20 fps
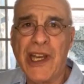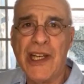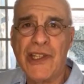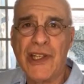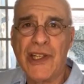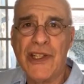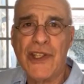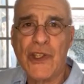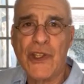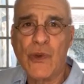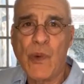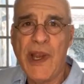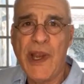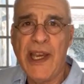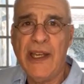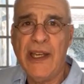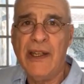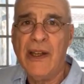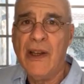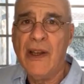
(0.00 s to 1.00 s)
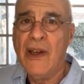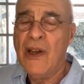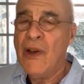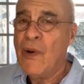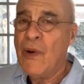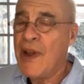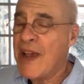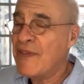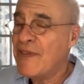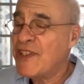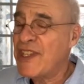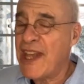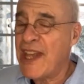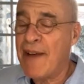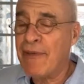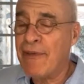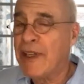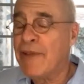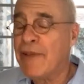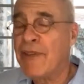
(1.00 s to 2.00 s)
Kitchen Suite. We have
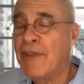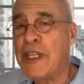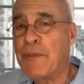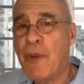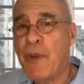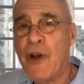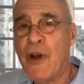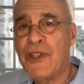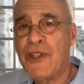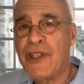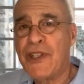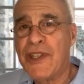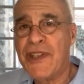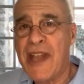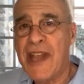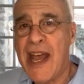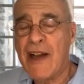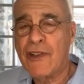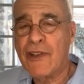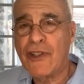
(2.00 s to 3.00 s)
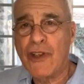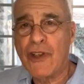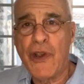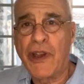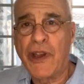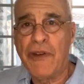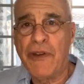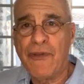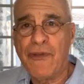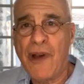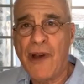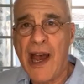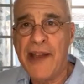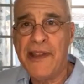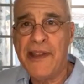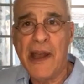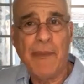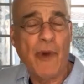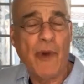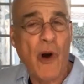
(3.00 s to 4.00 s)
several of these posted now, so you can
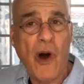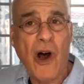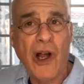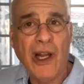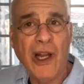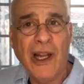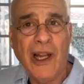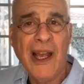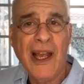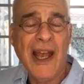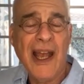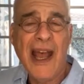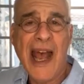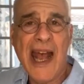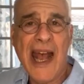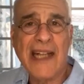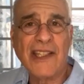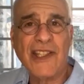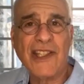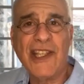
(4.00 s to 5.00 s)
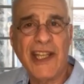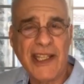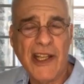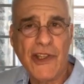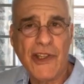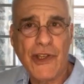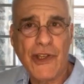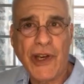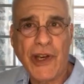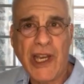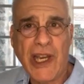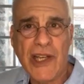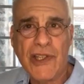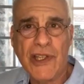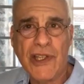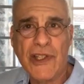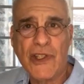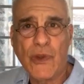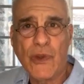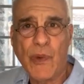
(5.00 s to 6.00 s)
find them all at
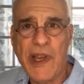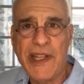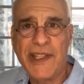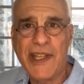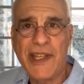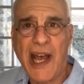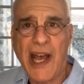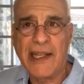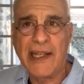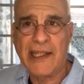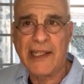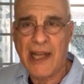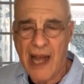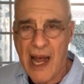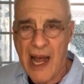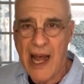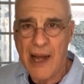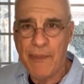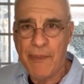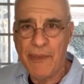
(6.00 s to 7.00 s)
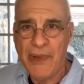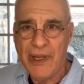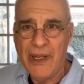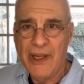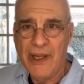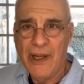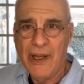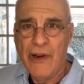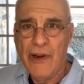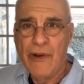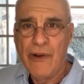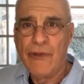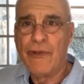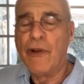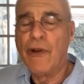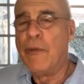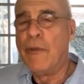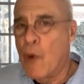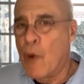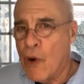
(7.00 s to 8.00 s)
signaturekitchensuite.com.
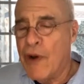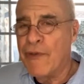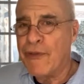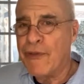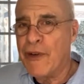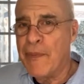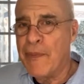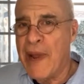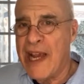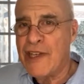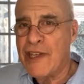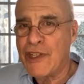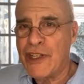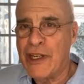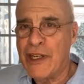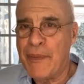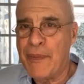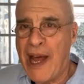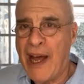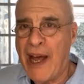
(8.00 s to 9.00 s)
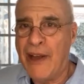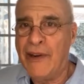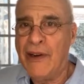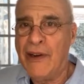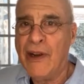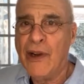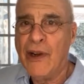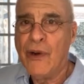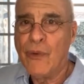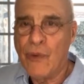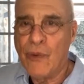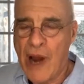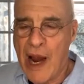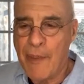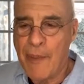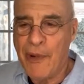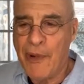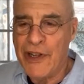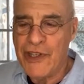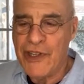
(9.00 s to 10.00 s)
For more information about
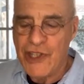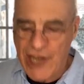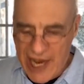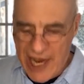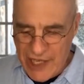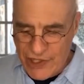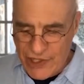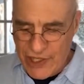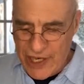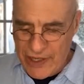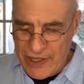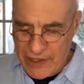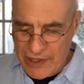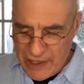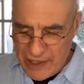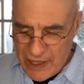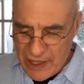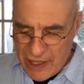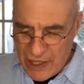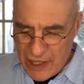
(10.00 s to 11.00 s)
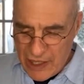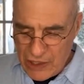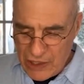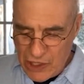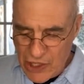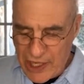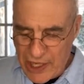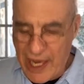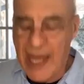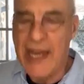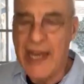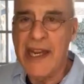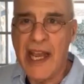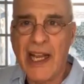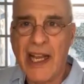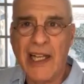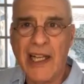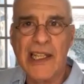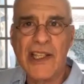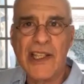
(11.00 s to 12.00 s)
Robert and Jason, look at
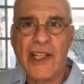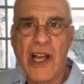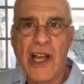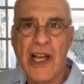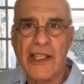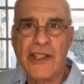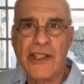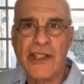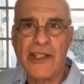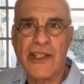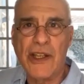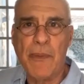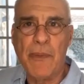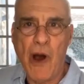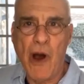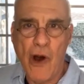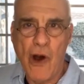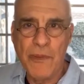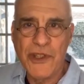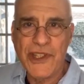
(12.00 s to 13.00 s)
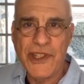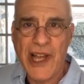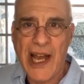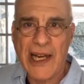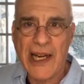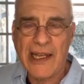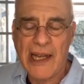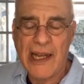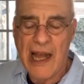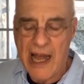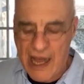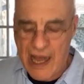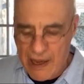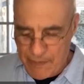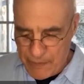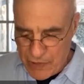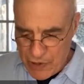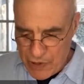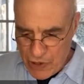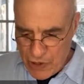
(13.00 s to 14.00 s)

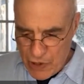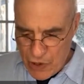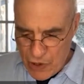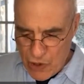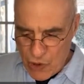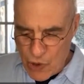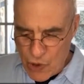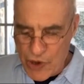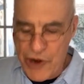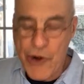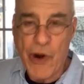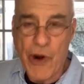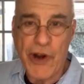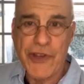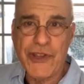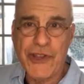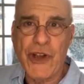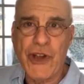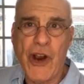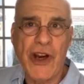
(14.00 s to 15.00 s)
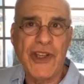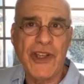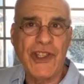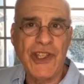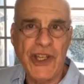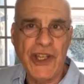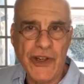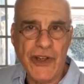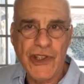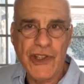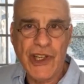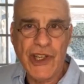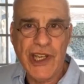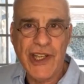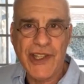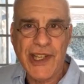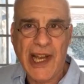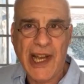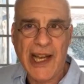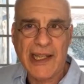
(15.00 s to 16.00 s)
nicholascustomhomes.com or
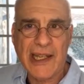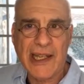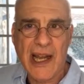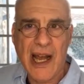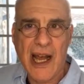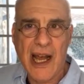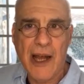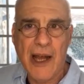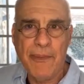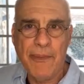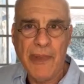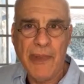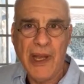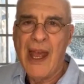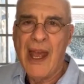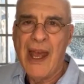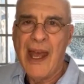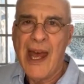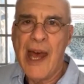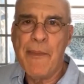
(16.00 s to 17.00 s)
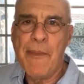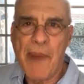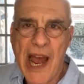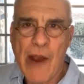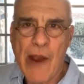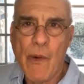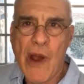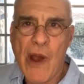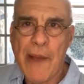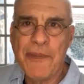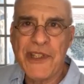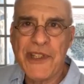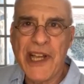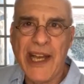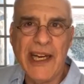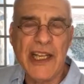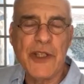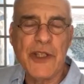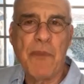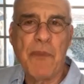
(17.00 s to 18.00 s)
northstarsynergies.com. And my
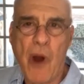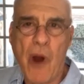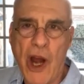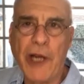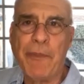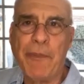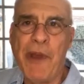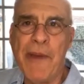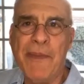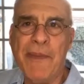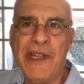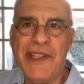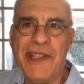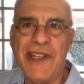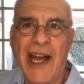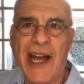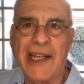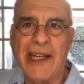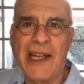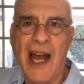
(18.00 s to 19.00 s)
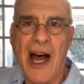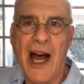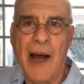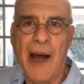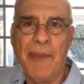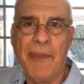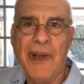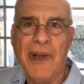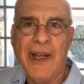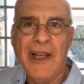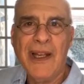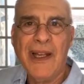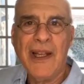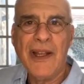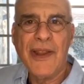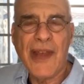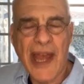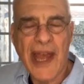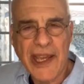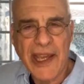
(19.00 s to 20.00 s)
website is markbittman.com.
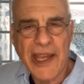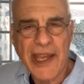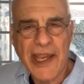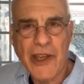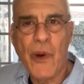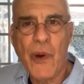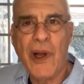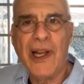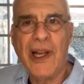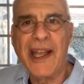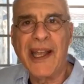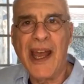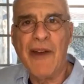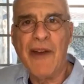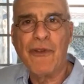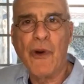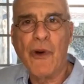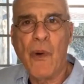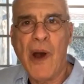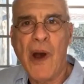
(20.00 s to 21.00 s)
Thank you all again for